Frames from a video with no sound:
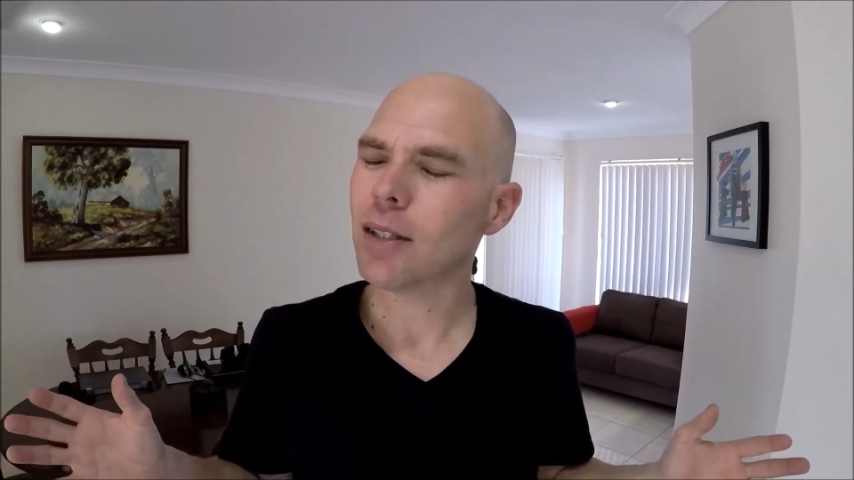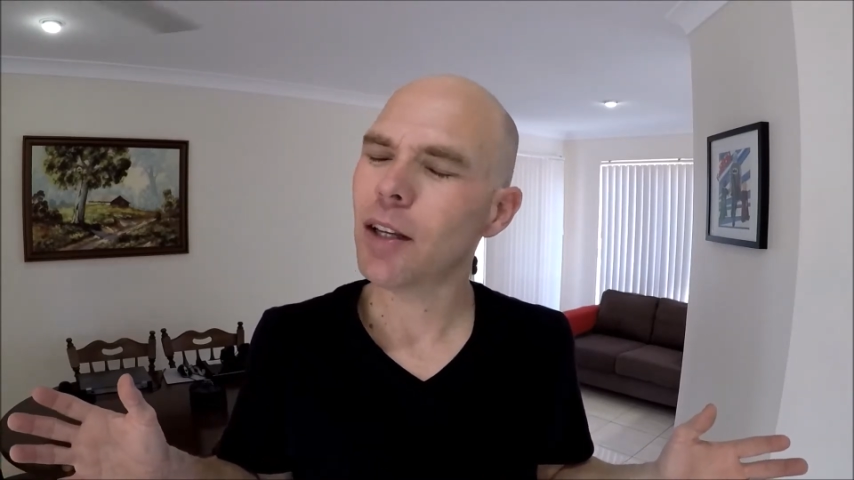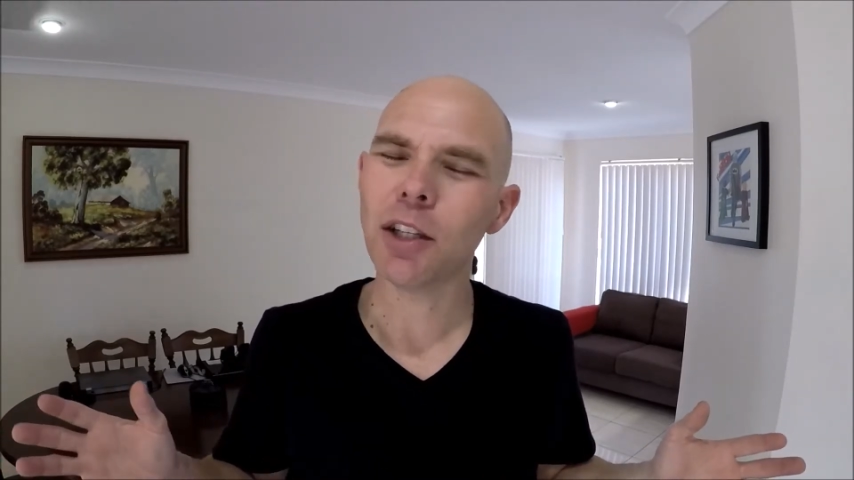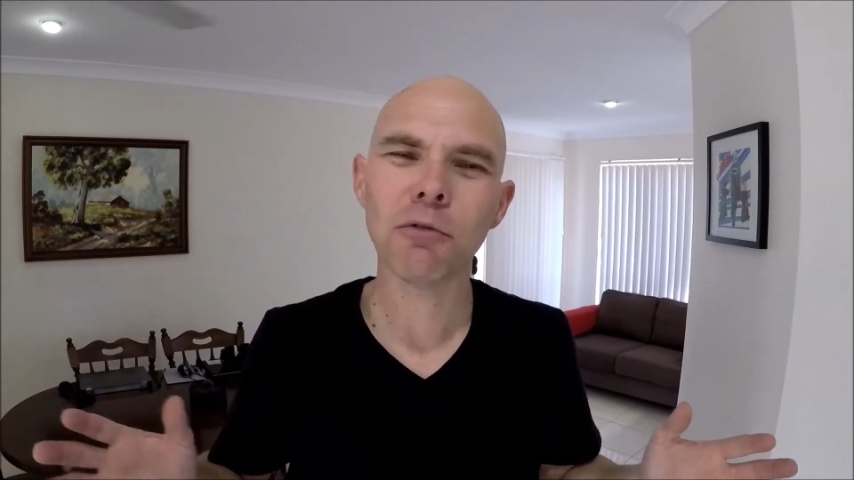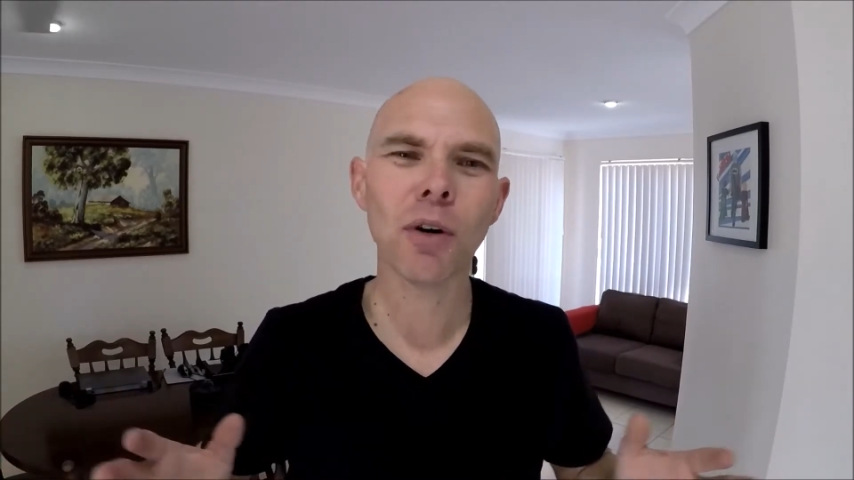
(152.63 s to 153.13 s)
tell
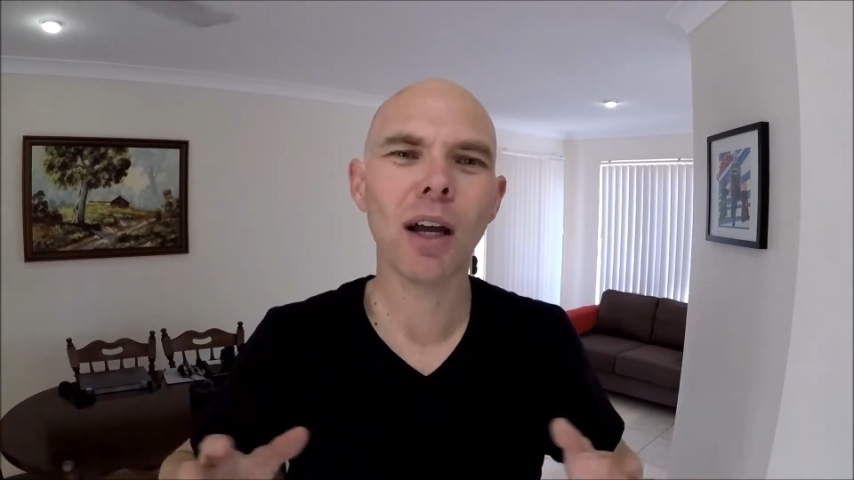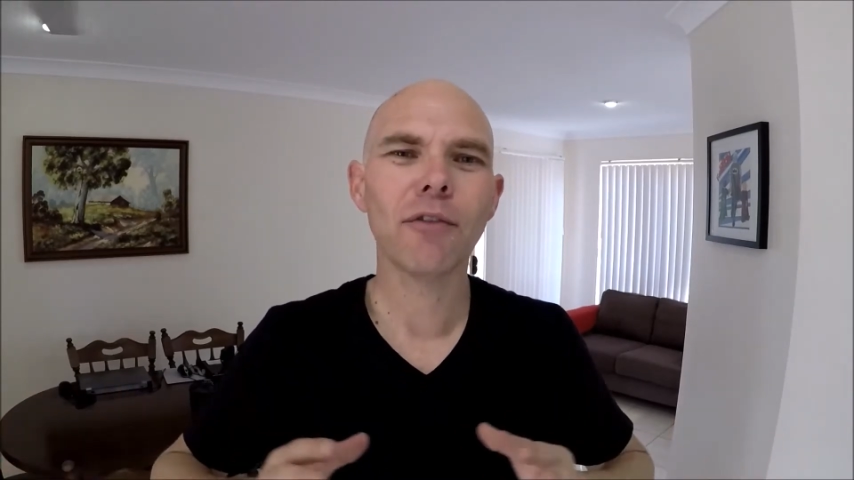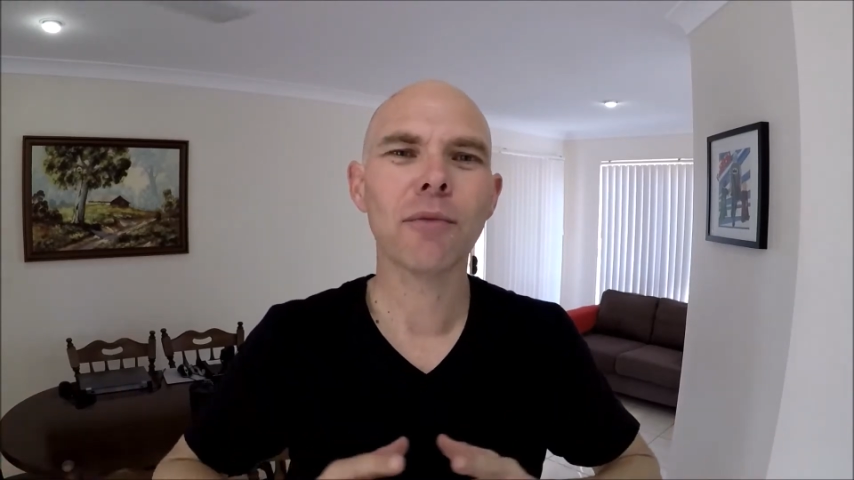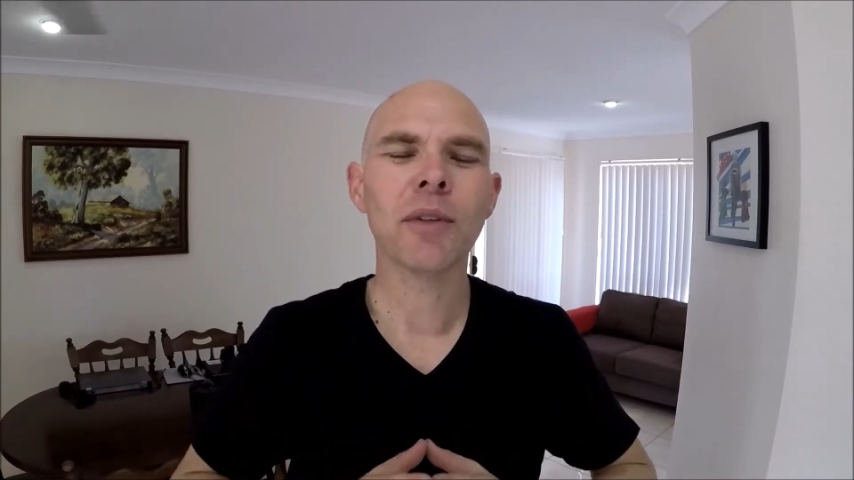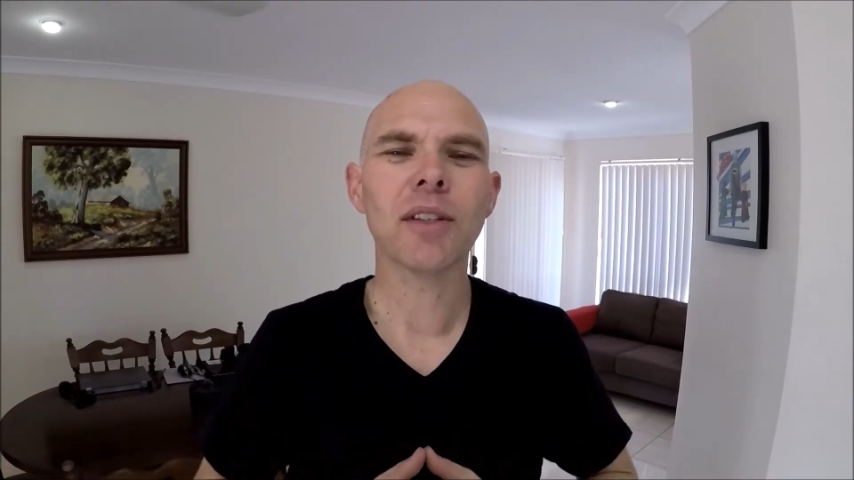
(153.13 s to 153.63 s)
you right
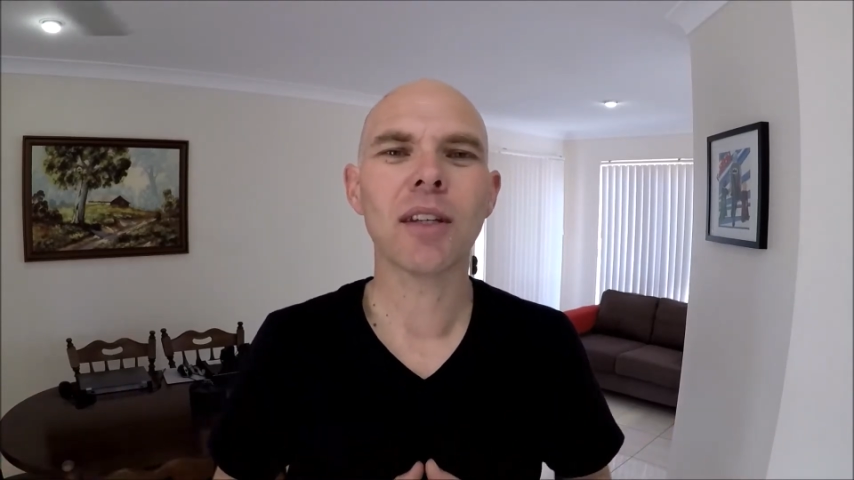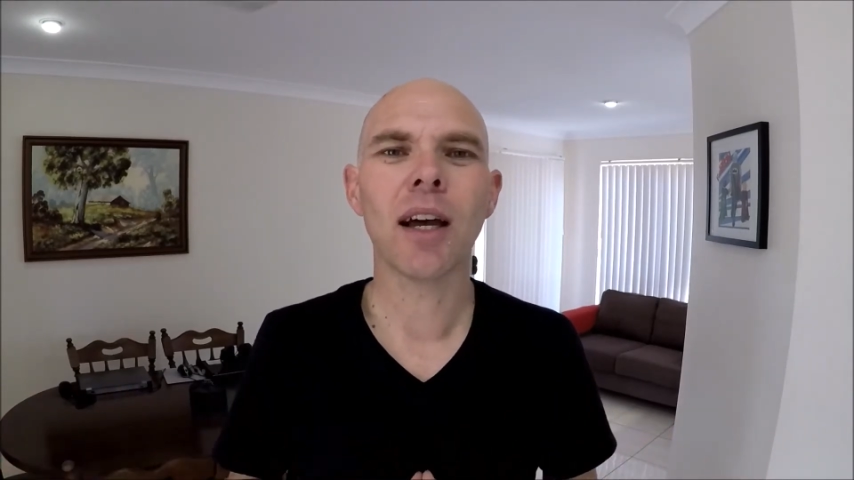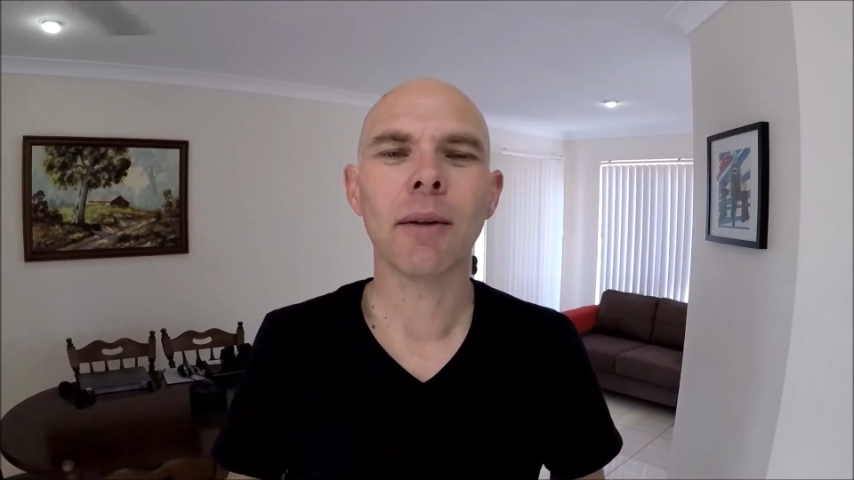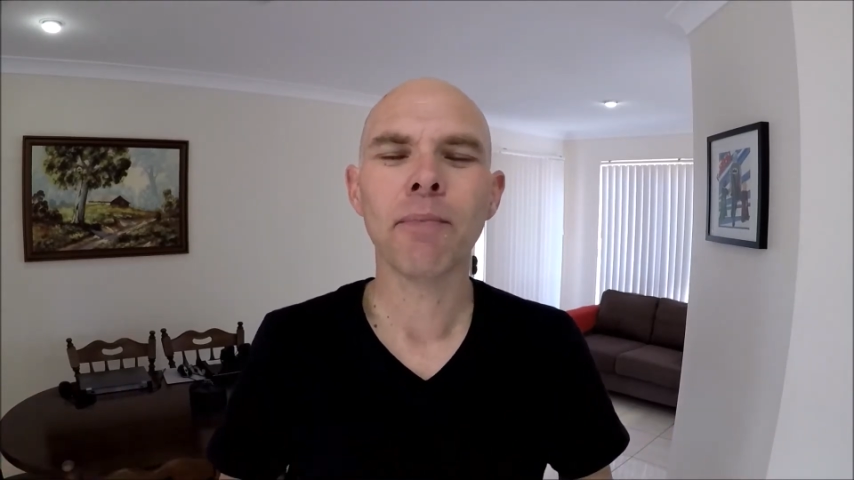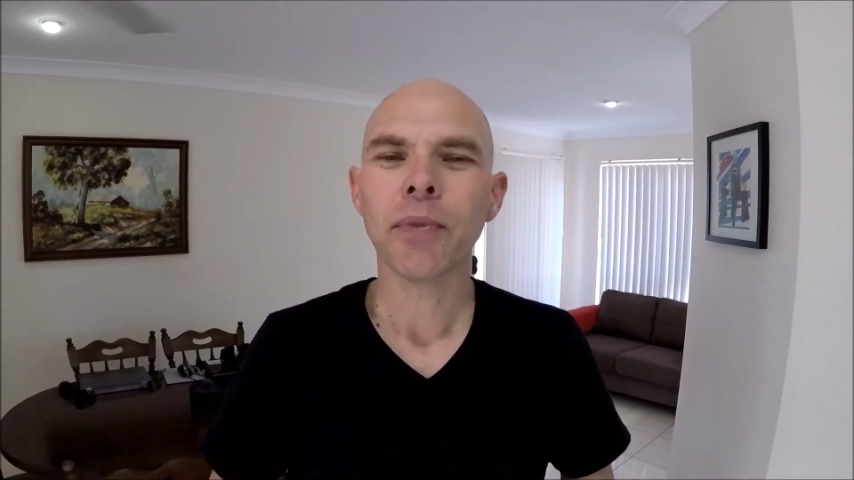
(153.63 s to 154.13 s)
from the start,